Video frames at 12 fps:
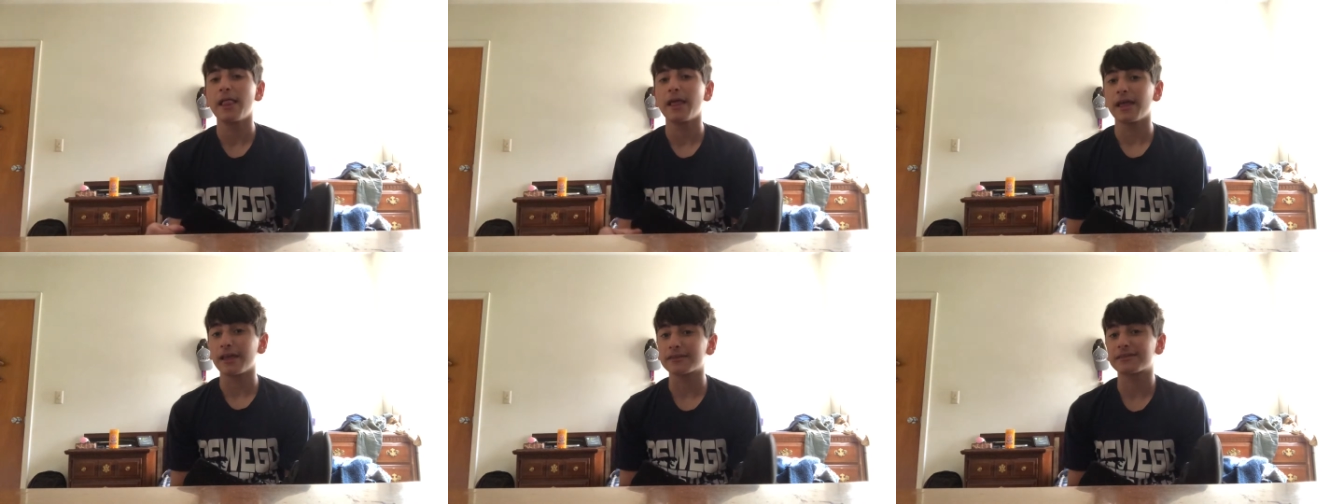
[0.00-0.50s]

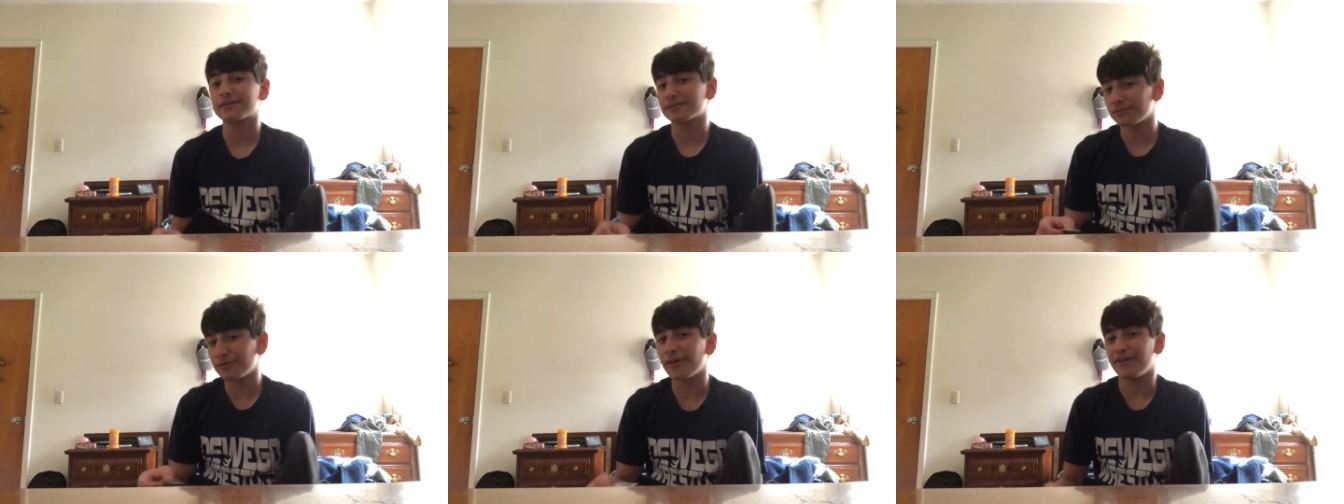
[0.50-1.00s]
It's
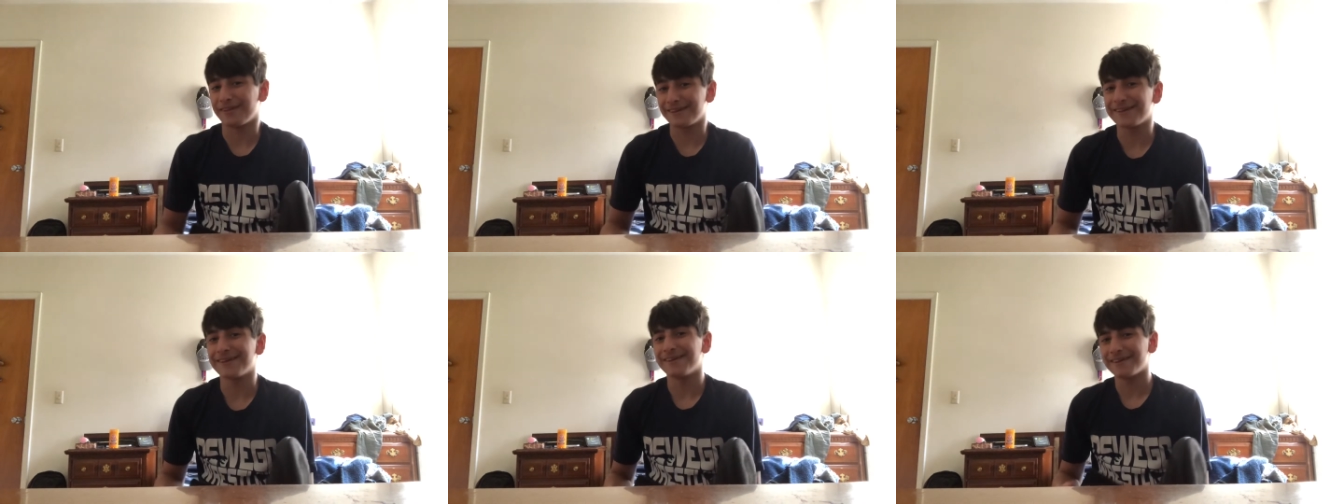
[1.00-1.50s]
really
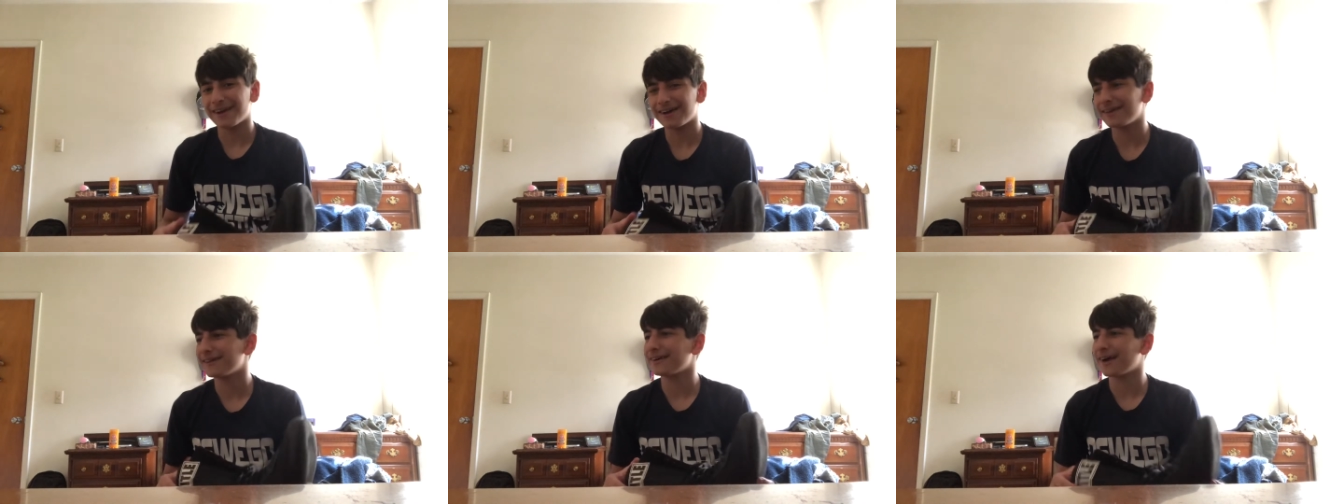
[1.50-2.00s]
good.
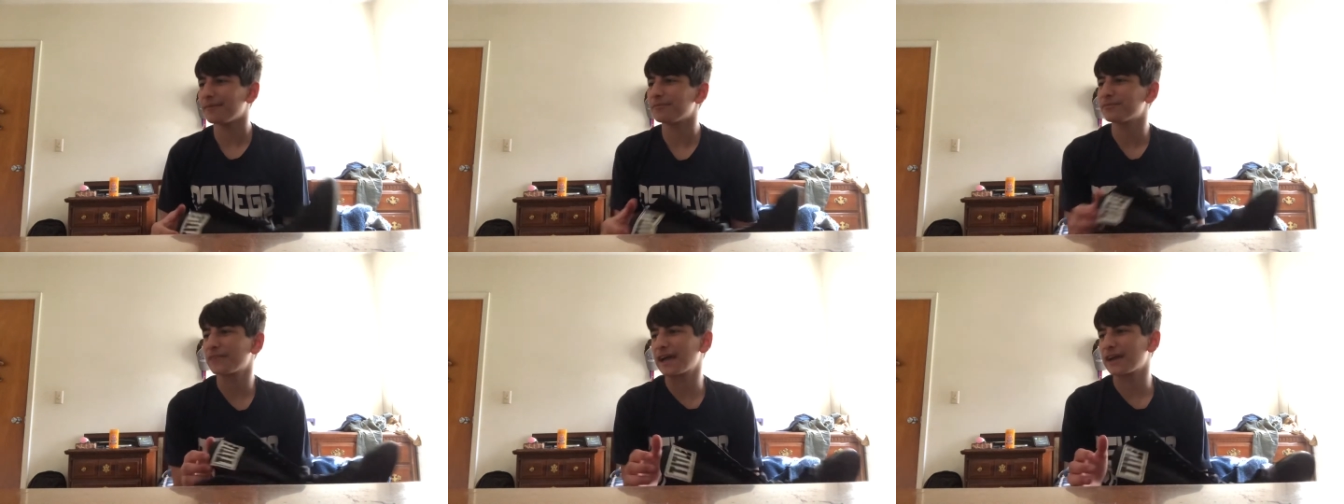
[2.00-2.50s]
I'm
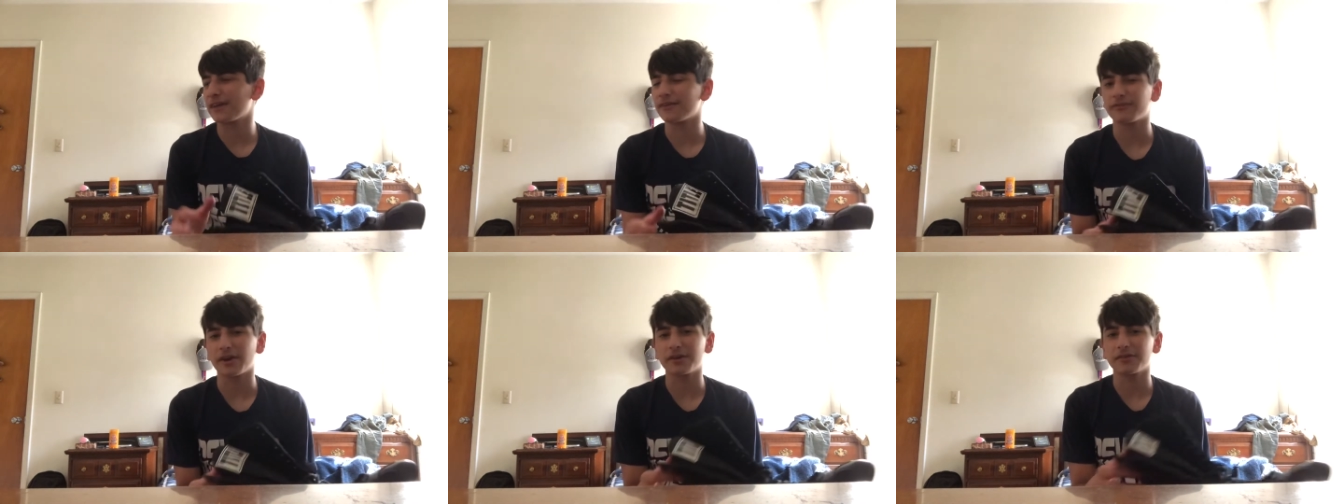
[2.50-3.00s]
that kind of
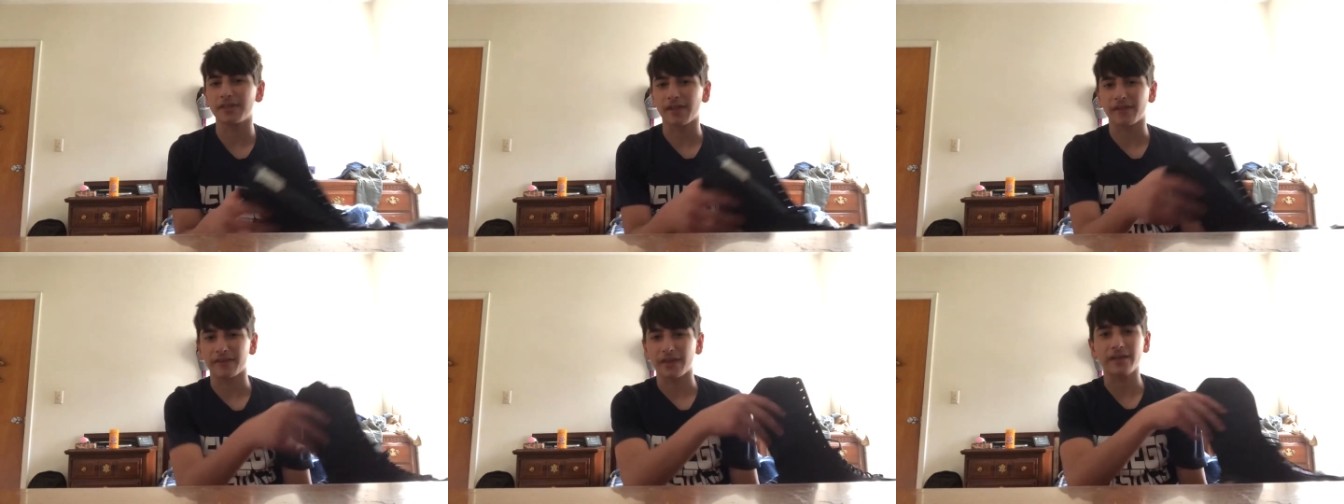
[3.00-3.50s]
fighter that
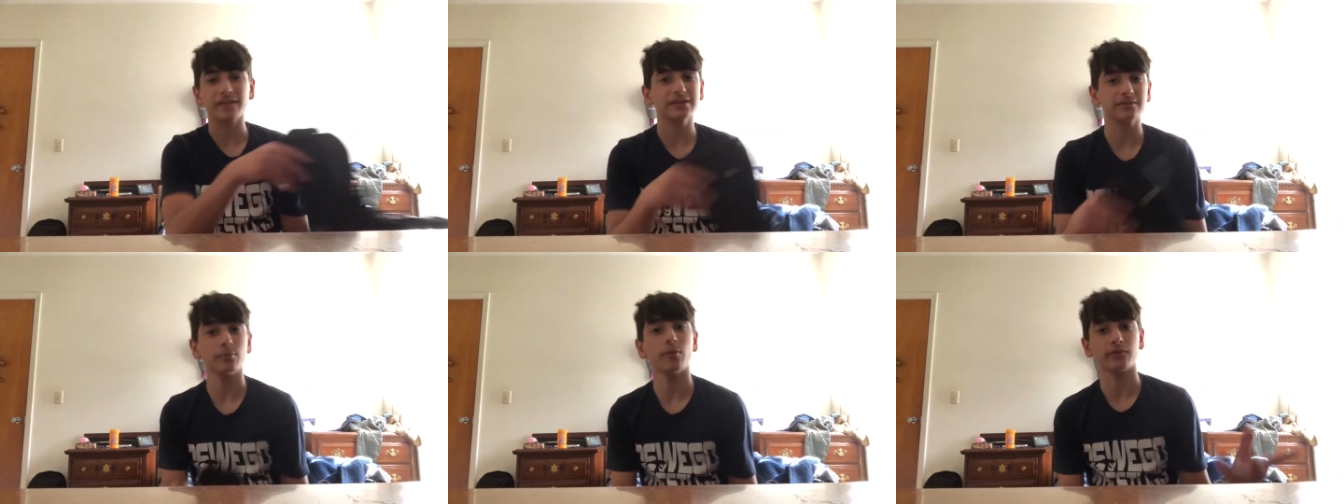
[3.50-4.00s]
I like to
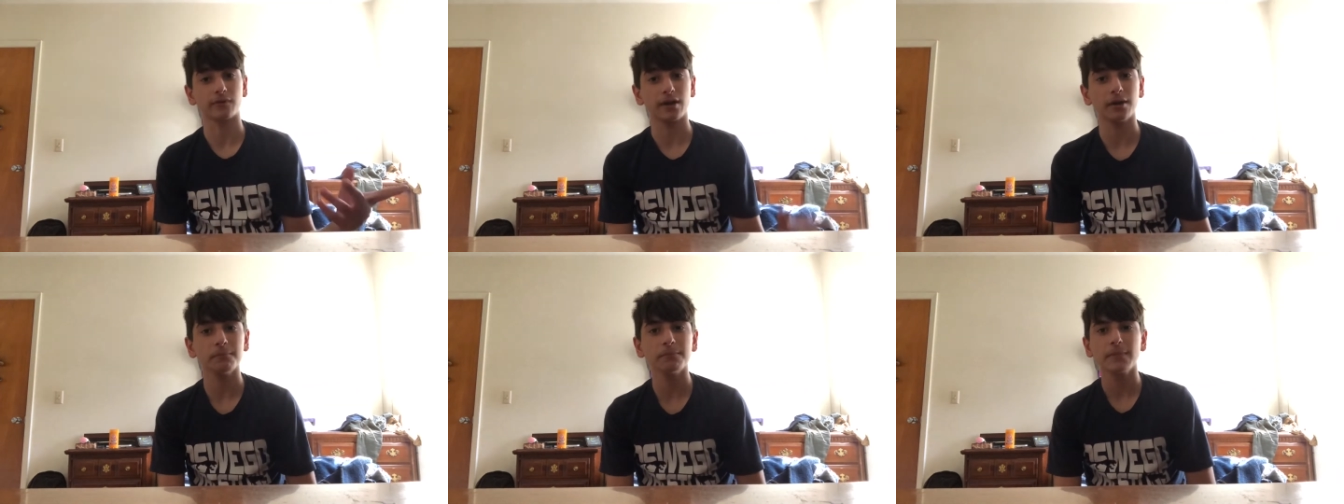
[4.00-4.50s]
move around.